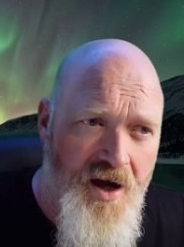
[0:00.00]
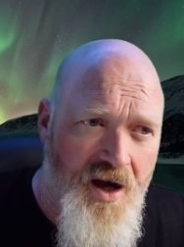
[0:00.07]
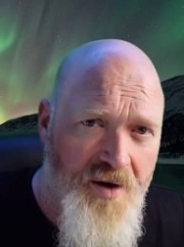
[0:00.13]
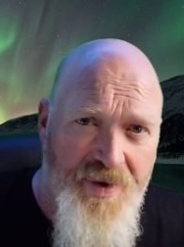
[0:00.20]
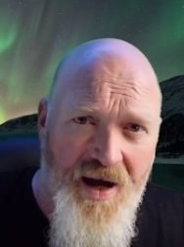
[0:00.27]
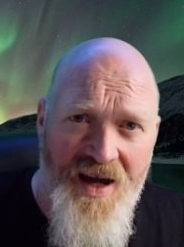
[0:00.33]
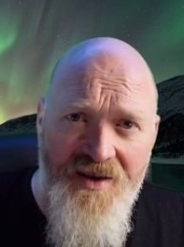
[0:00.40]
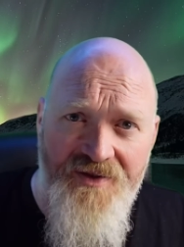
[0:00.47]
a
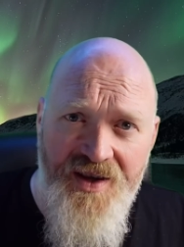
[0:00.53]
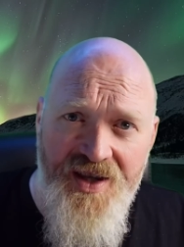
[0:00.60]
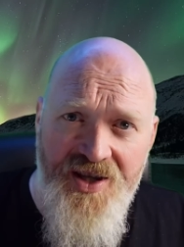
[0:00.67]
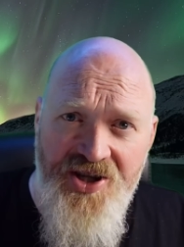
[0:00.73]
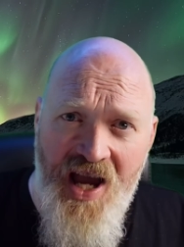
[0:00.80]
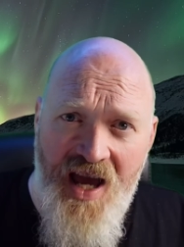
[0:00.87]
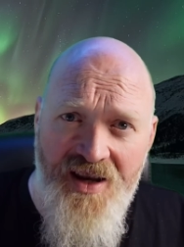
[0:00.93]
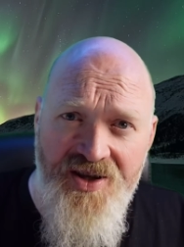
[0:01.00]
behaviour that
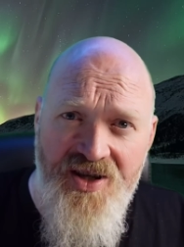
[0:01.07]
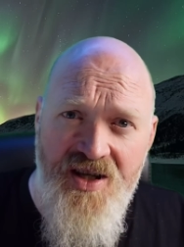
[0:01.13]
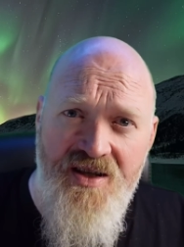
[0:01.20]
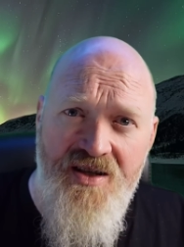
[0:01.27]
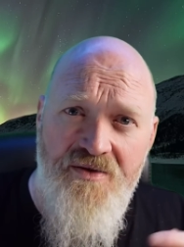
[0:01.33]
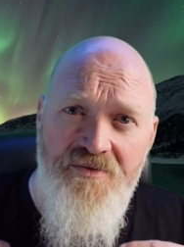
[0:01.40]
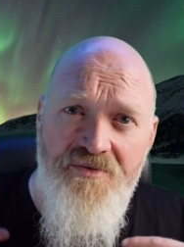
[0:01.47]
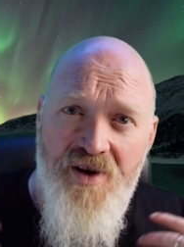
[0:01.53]

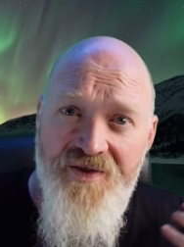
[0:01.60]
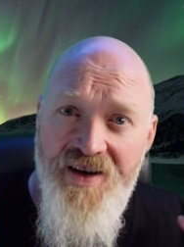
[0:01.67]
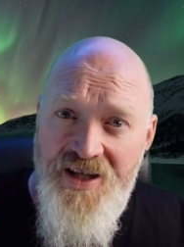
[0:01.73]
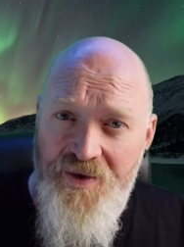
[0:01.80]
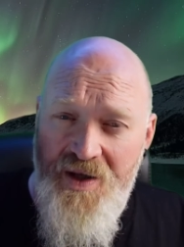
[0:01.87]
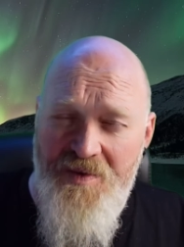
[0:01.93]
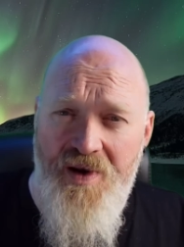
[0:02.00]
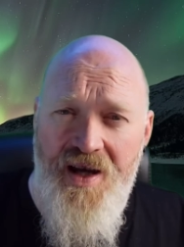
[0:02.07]
challenges, and I've had
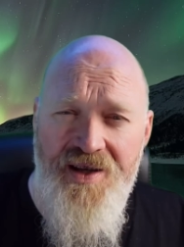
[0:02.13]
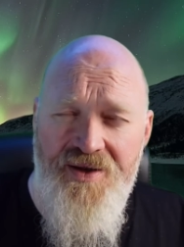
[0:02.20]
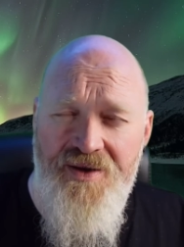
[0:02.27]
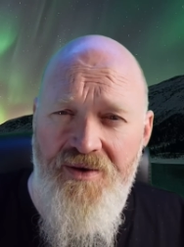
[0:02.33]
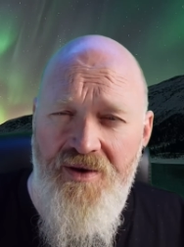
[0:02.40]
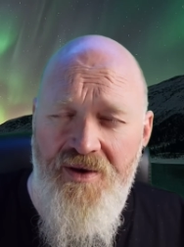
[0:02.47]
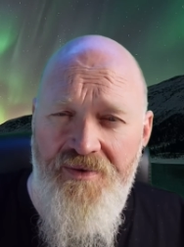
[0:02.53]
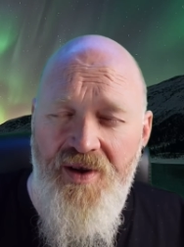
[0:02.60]
to explain
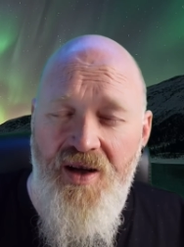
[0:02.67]
to her,